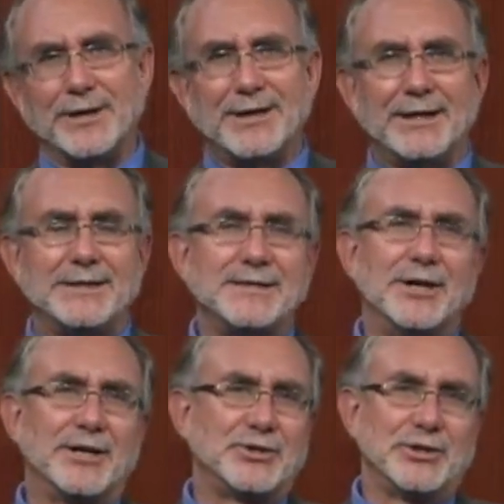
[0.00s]
It's
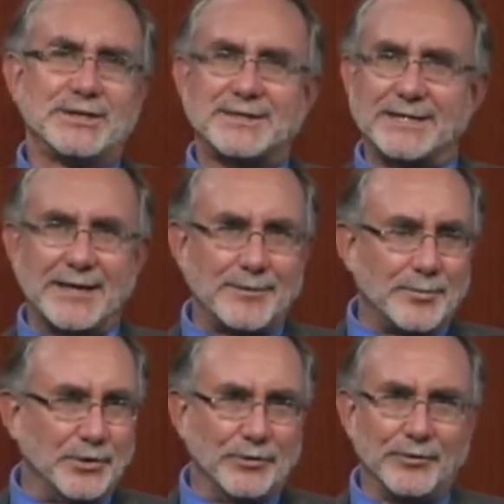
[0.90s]
not just Senate
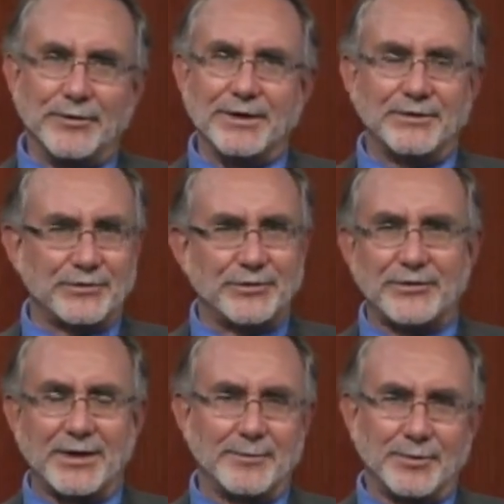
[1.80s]
bill this or
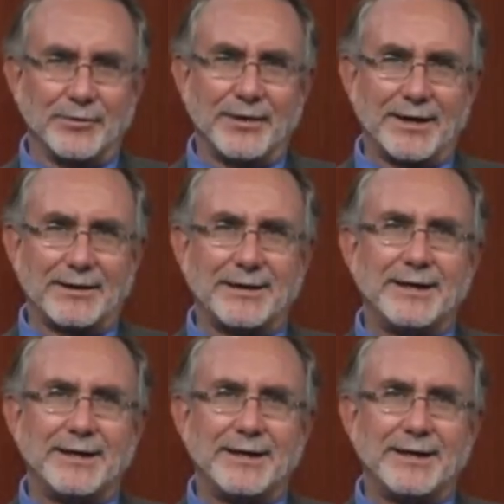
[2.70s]
Senate bill that.